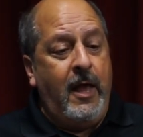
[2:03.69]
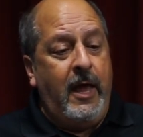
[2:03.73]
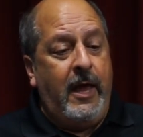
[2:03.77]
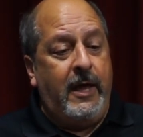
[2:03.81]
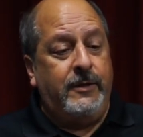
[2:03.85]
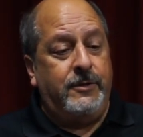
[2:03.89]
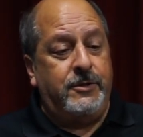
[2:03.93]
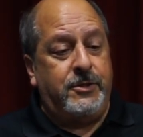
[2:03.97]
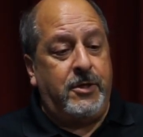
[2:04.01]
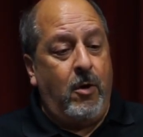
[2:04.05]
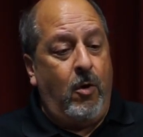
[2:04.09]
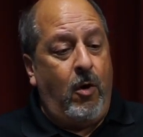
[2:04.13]

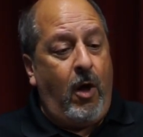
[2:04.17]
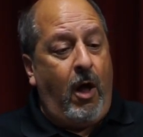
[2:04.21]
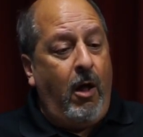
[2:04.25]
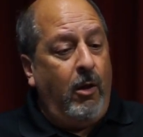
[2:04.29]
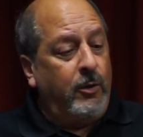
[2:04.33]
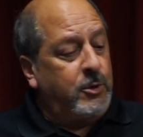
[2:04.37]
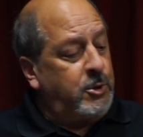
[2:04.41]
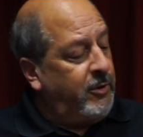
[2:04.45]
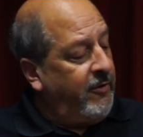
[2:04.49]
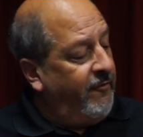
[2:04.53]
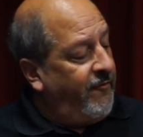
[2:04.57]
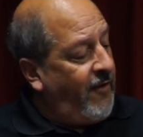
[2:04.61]
And so
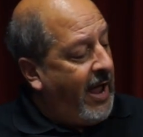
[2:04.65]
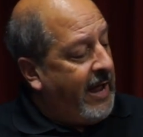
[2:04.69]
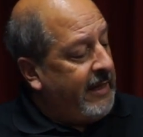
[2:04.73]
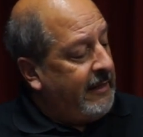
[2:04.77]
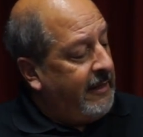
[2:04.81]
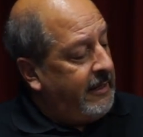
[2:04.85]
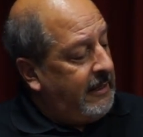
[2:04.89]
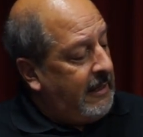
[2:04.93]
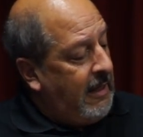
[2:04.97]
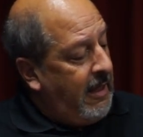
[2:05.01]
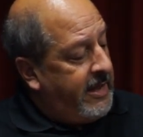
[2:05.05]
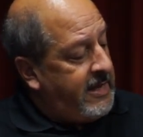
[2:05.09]

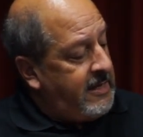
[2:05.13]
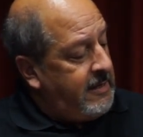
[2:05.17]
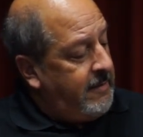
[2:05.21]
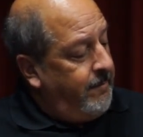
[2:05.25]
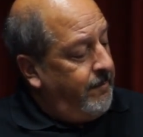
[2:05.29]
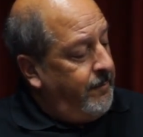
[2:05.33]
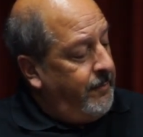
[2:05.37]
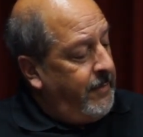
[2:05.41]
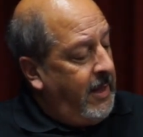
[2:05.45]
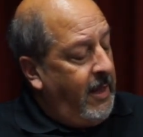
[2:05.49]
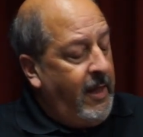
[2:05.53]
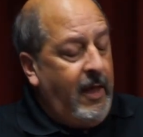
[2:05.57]
ultraviolet light
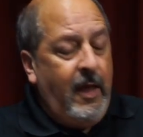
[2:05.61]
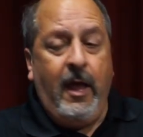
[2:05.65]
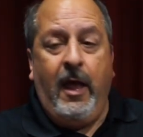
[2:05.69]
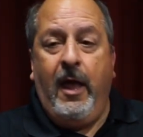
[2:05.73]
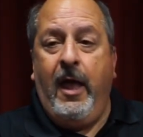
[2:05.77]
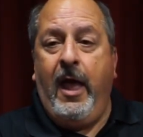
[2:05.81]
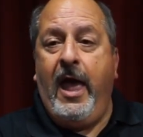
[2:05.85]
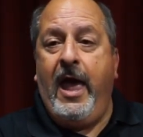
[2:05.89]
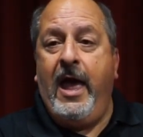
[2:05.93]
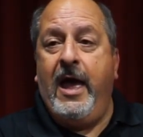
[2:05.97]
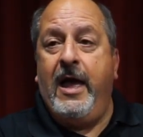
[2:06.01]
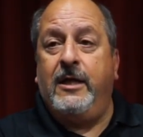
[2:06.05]

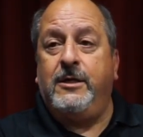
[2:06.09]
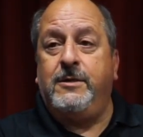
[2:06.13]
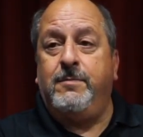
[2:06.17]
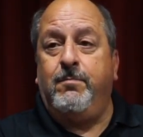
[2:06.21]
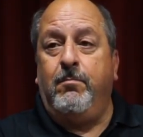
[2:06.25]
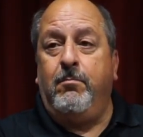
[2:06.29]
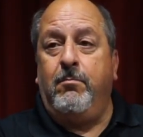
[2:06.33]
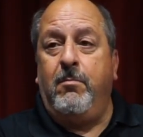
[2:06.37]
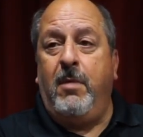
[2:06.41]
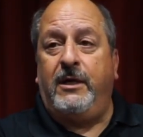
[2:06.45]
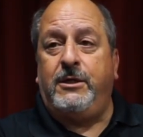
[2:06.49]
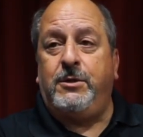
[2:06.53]
has
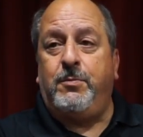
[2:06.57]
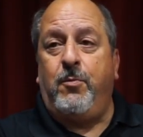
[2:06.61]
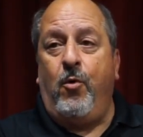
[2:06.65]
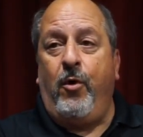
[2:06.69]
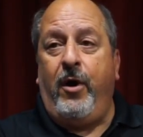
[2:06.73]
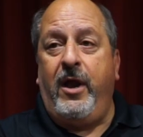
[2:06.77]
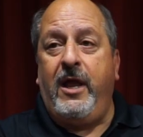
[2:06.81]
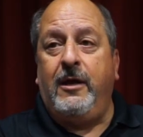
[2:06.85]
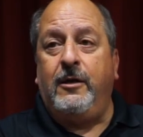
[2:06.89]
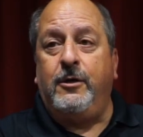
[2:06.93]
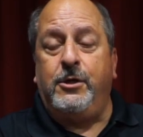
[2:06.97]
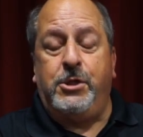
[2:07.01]
much
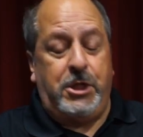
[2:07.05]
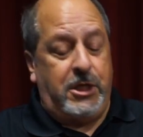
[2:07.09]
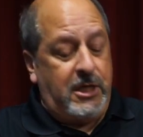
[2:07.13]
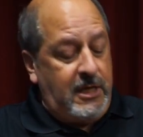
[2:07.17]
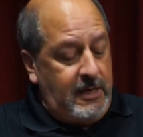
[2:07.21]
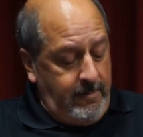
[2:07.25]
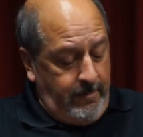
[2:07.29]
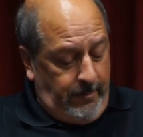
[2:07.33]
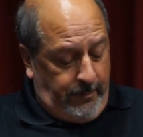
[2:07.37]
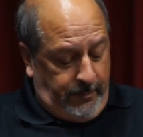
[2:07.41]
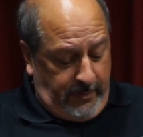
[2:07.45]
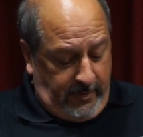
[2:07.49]
more
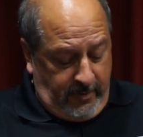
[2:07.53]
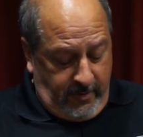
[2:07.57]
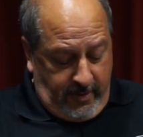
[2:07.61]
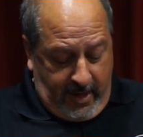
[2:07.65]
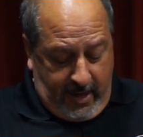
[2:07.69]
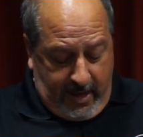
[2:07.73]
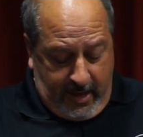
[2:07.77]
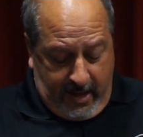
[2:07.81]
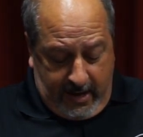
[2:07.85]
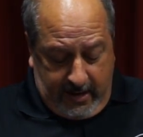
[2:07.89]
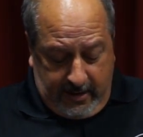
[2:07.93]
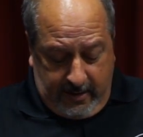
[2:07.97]
energy
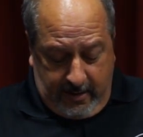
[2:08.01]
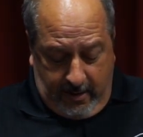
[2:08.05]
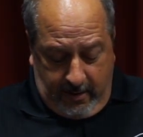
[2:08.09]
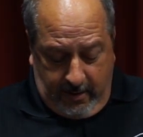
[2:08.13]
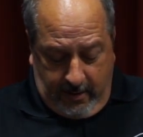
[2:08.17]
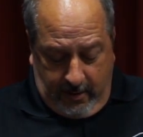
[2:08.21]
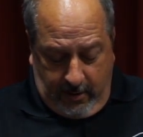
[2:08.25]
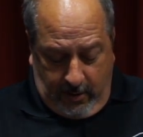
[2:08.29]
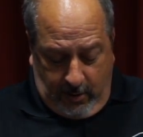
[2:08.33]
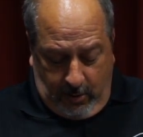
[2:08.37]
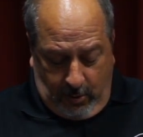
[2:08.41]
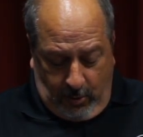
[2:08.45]
than
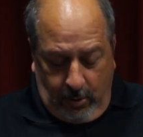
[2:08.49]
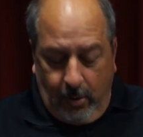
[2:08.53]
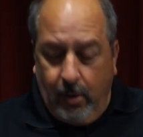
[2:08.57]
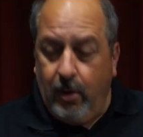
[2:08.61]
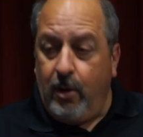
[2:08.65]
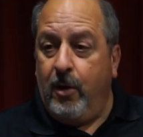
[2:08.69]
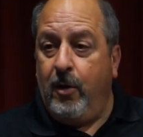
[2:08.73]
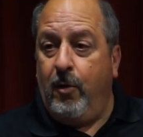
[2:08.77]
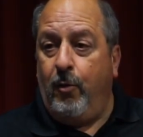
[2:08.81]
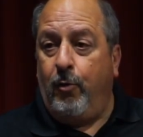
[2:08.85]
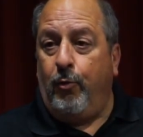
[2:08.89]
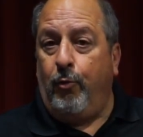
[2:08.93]

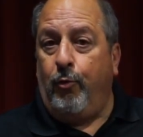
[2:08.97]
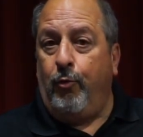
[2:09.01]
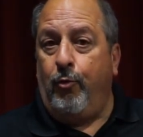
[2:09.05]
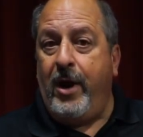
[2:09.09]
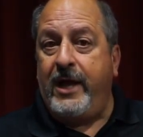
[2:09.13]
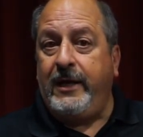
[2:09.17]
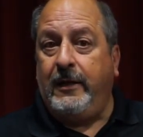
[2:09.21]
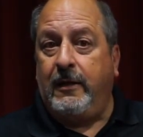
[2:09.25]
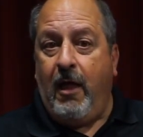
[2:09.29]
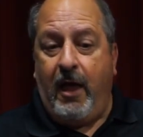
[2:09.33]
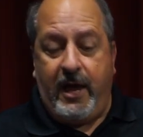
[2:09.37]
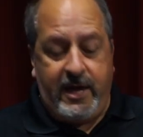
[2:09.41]

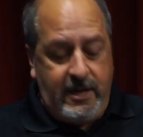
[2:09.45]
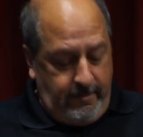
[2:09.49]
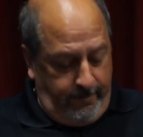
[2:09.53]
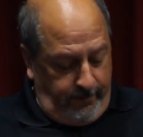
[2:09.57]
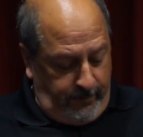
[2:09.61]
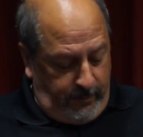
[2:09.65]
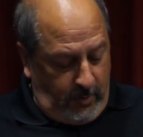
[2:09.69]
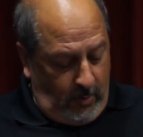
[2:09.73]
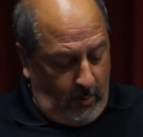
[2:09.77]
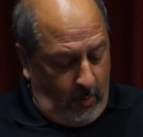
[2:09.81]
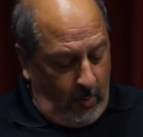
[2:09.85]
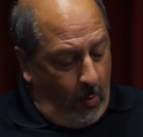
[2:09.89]
red light
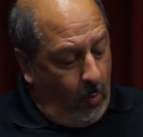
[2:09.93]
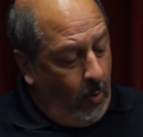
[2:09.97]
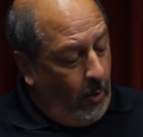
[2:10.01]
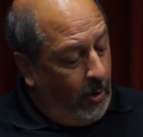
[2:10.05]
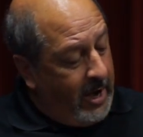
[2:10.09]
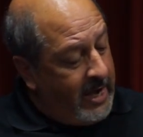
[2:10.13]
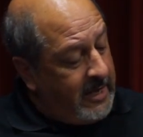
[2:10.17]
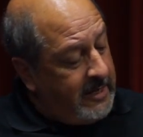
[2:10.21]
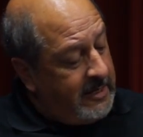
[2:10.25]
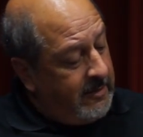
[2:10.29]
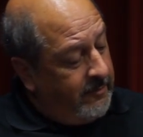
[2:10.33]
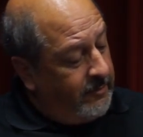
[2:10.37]
or
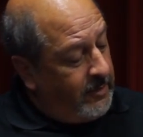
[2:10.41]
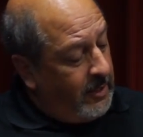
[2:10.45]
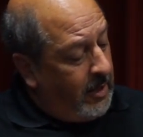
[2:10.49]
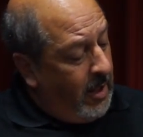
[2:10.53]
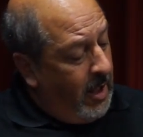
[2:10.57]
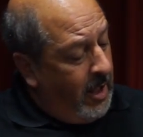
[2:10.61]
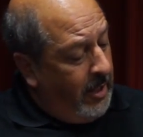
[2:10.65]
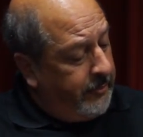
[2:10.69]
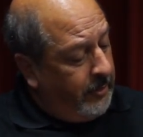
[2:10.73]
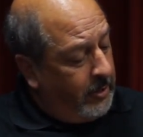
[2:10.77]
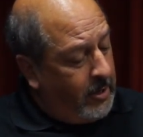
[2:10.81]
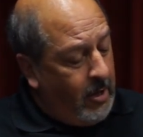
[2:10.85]
any of the
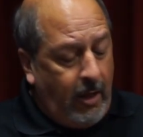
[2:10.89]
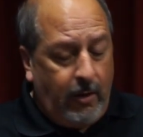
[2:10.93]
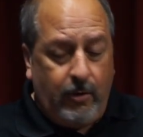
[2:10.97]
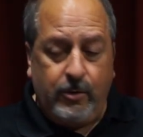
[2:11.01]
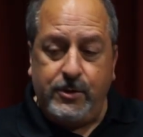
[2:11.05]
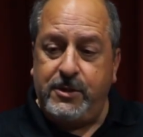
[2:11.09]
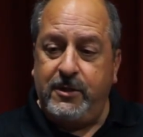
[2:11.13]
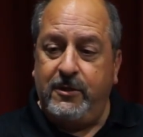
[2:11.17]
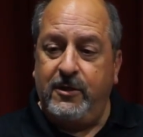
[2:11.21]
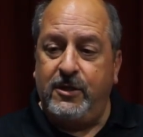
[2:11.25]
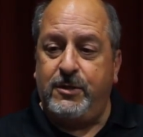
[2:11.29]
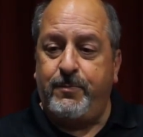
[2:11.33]
other
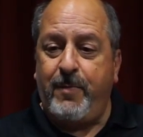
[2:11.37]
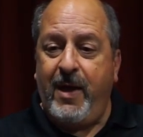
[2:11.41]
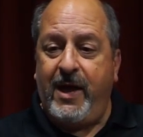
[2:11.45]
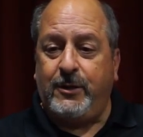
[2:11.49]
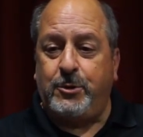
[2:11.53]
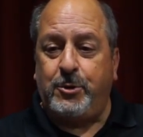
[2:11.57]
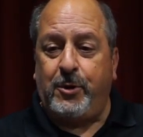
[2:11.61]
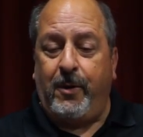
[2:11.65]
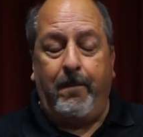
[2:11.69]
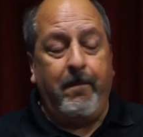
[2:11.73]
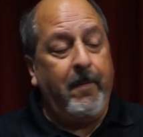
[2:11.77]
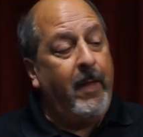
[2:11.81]
colors in the
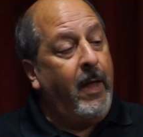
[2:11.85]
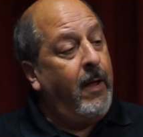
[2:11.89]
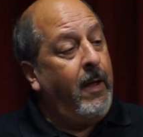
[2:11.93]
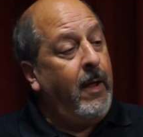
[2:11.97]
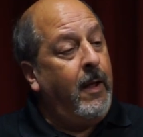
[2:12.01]
spectrum.